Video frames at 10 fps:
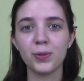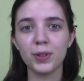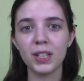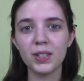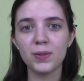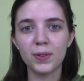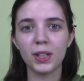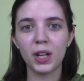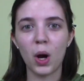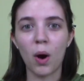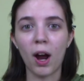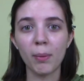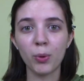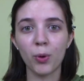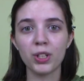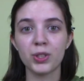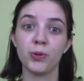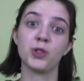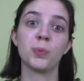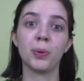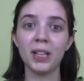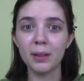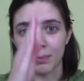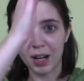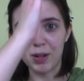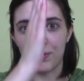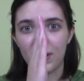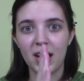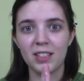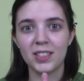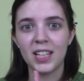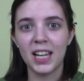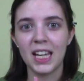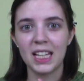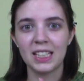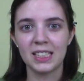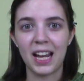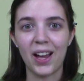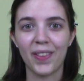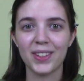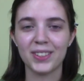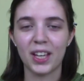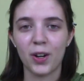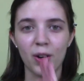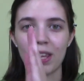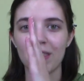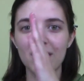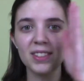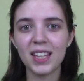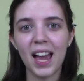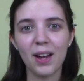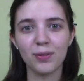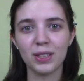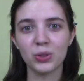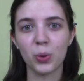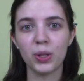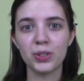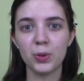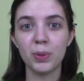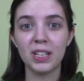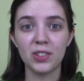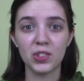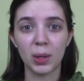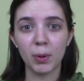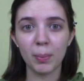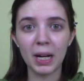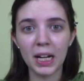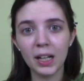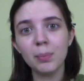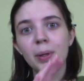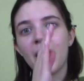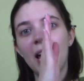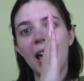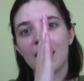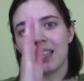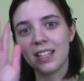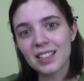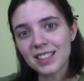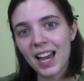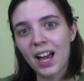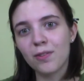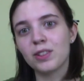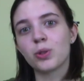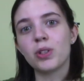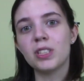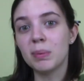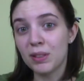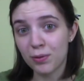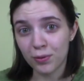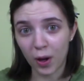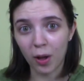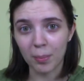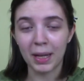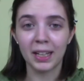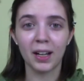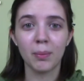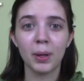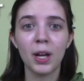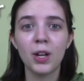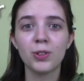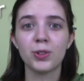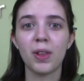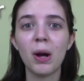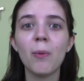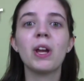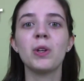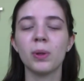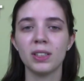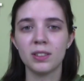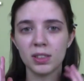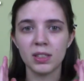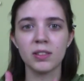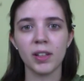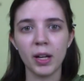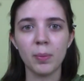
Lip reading: for this video I'm going to split my face down the center, and this half is going to be summer makeup and this half is going to be fall makeup. So that way you can see side